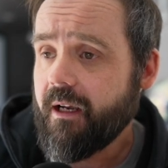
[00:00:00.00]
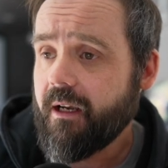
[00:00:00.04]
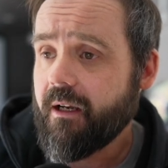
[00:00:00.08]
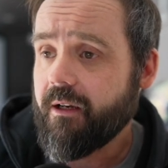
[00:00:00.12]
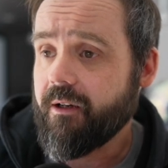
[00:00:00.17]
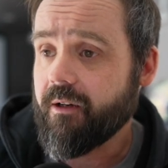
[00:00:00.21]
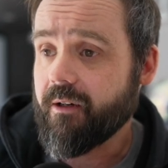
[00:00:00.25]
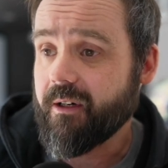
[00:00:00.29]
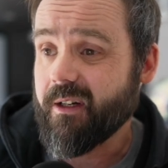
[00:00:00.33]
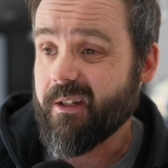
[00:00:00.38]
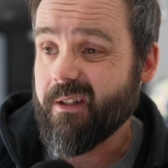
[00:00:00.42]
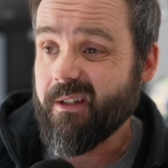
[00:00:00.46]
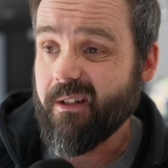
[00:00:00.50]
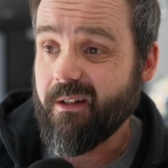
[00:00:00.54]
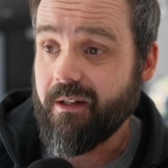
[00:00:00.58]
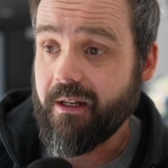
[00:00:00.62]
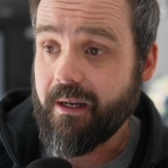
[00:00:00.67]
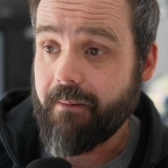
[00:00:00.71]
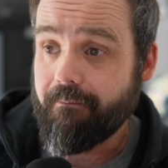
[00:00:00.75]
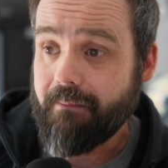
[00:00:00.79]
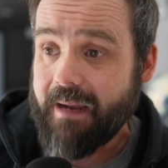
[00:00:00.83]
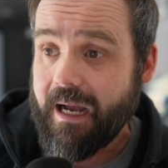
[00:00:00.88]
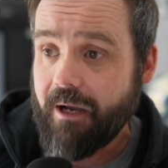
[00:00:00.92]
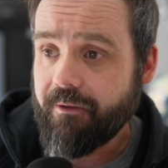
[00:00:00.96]
You're going to see the
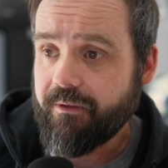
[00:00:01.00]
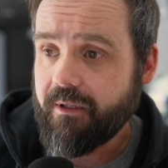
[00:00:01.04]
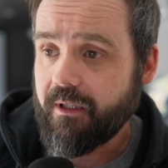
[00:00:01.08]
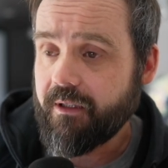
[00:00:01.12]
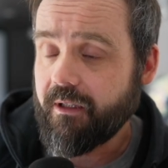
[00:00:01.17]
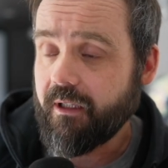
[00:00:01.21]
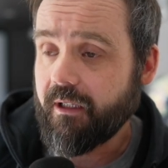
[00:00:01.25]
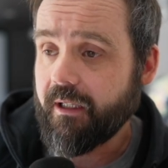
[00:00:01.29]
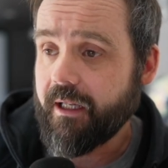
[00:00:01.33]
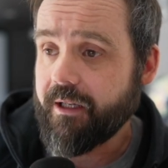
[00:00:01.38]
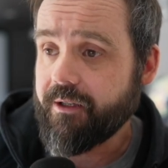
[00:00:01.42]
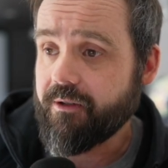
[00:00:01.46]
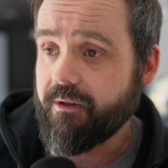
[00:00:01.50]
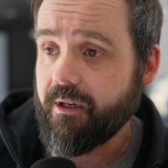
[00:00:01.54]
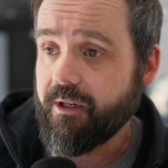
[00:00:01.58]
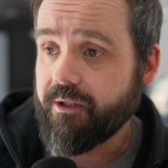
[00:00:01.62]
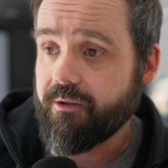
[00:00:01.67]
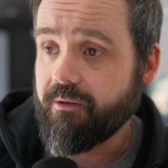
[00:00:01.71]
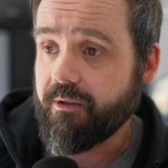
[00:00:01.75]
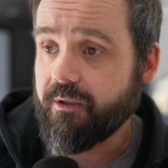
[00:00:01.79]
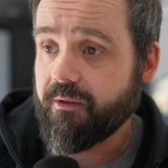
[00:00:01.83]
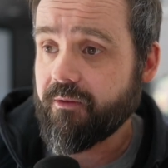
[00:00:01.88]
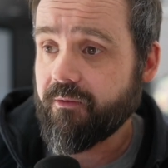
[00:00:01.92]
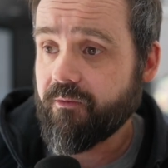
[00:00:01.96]
amount that the ledger
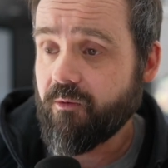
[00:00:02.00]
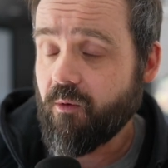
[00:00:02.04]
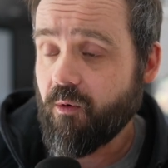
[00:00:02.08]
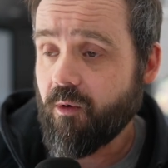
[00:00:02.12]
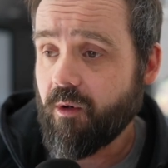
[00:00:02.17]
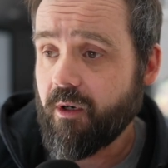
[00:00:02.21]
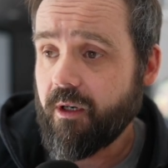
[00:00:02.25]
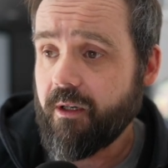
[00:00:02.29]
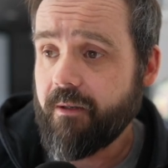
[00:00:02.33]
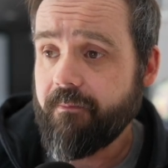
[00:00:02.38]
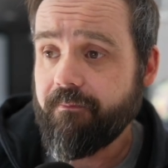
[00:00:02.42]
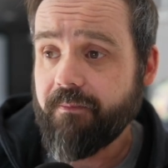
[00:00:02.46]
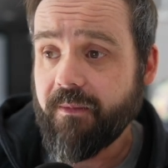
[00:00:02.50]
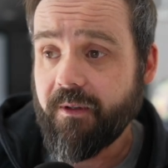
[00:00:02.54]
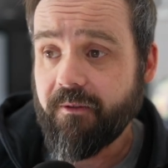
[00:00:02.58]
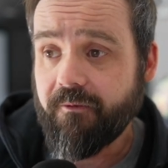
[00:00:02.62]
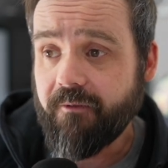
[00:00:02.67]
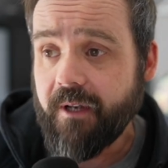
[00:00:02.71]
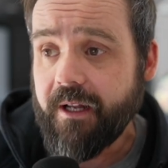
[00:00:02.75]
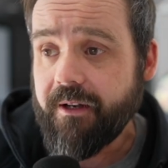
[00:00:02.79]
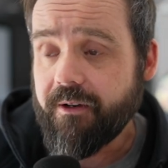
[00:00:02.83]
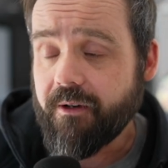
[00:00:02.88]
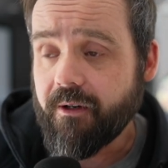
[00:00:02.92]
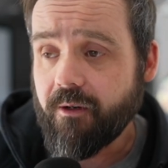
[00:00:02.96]
entry is for, the
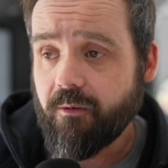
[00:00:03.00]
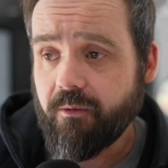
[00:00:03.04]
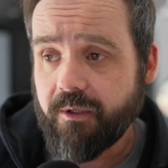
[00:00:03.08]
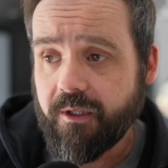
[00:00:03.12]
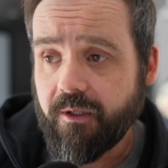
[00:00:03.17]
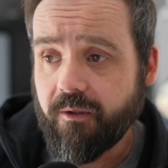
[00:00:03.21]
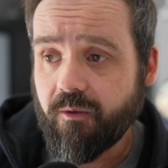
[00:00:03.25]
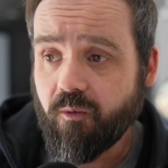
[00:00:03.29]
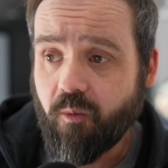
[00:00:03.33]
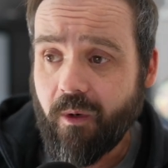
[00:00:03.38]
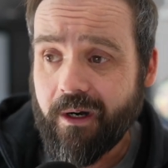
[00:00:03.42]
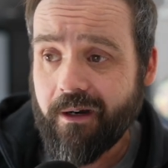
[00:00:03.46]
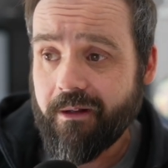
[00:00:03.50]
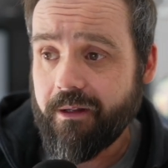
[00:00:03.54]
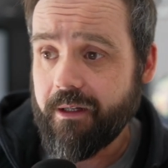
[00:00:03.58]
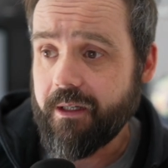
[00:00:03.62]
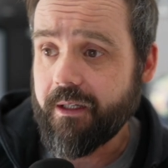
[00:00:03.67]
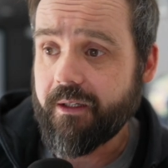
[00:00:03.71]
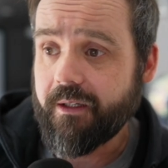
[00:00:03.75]
vendor, which is where the